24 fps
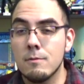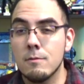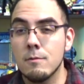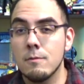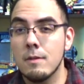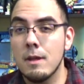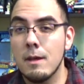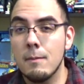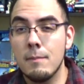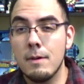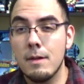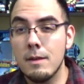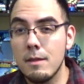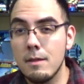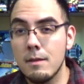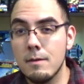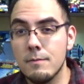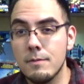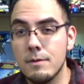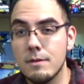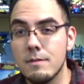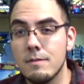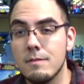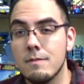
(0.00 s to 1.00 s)
There's not many
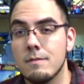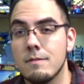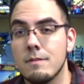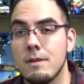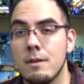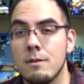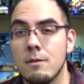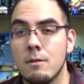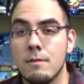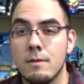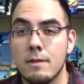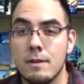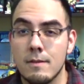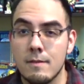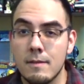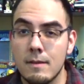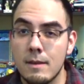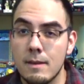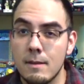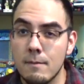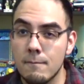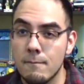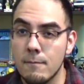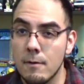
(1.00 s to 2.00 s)
of us. I know that it's
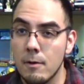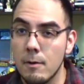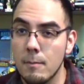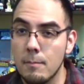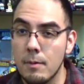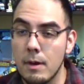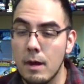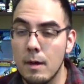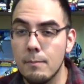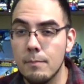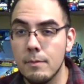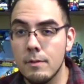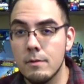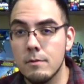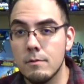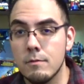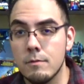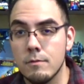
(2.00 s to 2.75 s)
getting very popular.